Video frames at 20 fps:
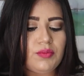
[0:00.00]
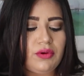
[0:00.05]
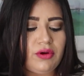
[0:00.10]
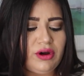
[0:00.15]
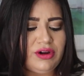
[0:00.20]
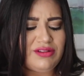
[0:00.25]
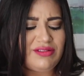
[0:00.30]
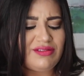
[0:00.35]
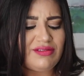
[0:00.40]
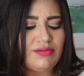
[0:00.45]

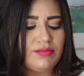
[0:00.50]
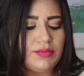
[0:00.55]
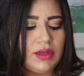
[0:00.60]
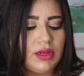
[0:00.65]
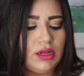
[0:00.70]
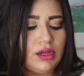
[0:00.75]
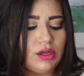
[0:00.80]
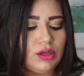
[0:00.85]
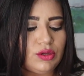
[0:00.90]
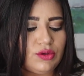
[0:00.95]
part
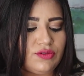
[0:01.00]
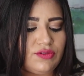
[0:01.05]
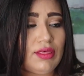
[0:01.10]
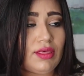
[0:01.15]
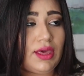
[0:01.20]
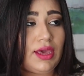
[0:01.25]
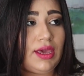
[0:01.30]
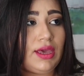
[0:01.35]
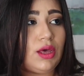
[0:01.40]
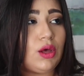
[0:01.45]
smells
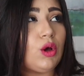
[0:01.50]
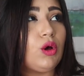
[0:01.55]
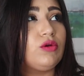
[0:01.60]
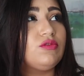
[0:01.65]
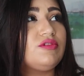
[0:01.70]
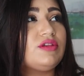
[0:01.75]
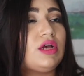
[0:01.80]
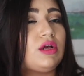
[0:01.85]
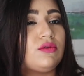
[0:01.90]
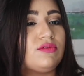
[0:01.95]
like
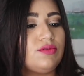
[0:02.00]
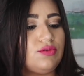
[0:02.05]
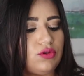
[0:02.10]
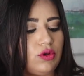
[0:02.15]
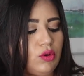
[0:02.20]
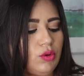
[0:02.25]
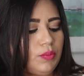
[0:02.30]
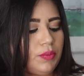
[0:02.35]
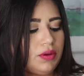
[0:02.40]
hotel soap.